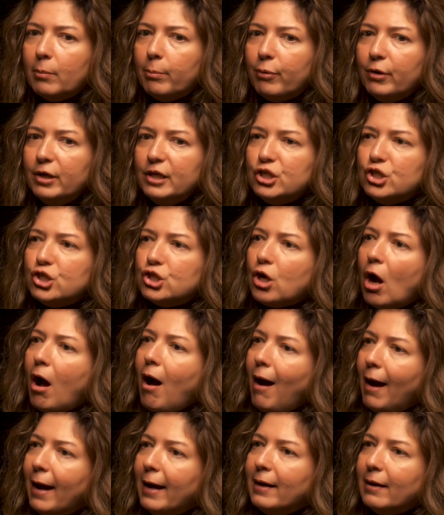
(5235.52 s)
pretty
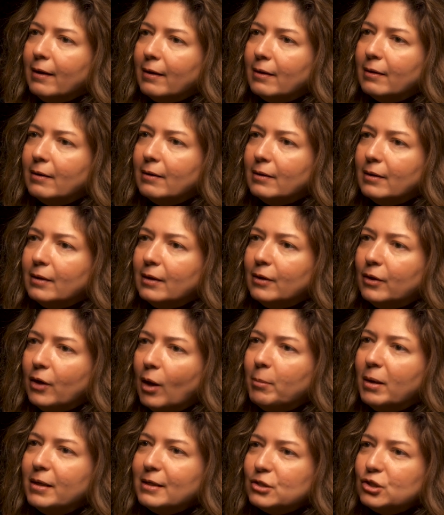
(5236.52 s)
shy. You
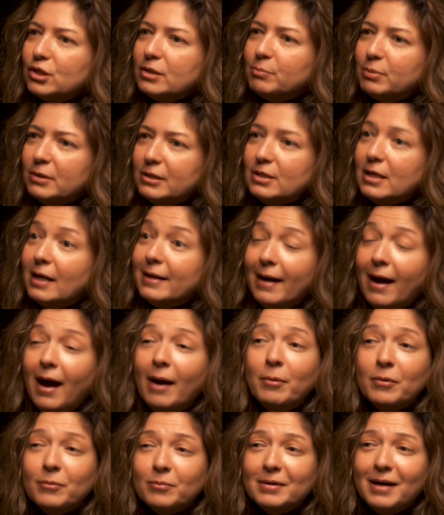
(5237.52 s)
know, I'm actually
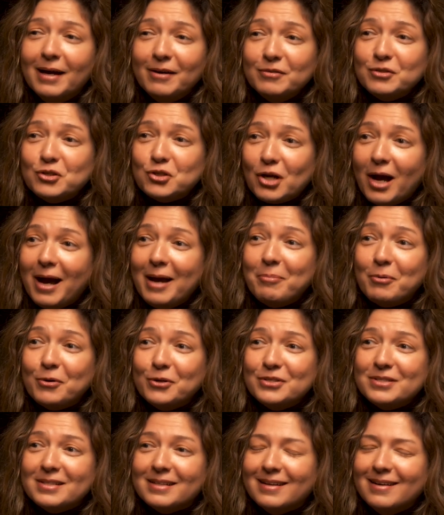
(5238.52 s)
I'm a kind of a shy
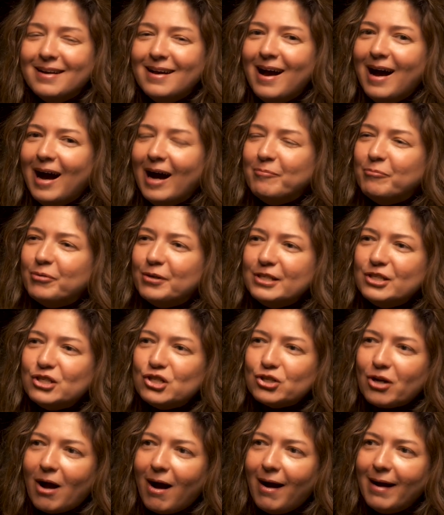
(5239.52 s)
person. Wow. I'm pretty
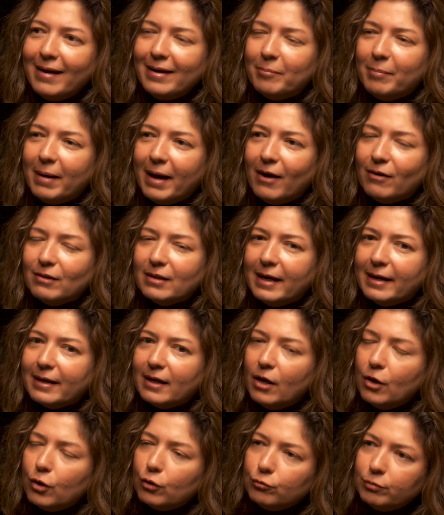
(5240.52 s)
shy about
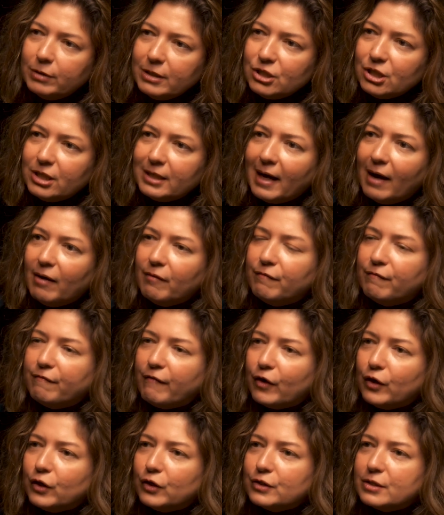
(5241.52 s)
like reaching out
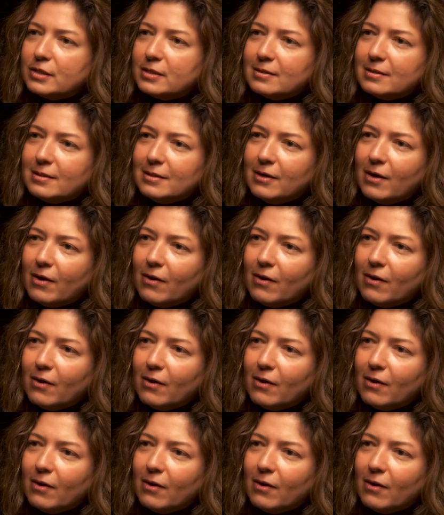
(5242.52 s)
first, you